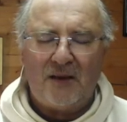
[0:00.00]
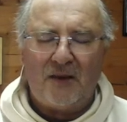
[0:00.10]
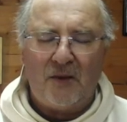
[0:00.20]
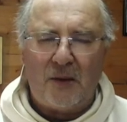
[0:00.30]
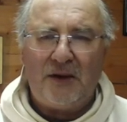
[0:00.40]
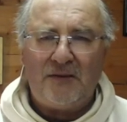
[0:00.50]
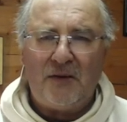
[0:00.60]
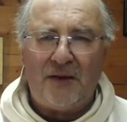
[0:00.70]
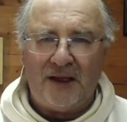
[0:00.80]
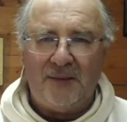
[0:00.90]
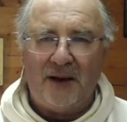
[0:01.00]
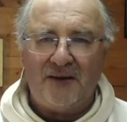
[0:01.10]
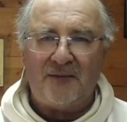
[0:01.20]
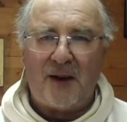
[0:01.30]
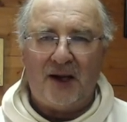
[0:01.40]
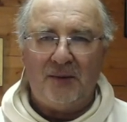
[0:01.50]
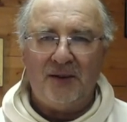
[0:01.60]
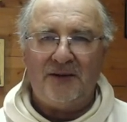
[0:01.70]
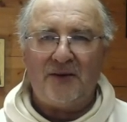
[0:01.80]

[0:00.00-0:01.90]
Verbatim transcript: The wonderful thing about this parable is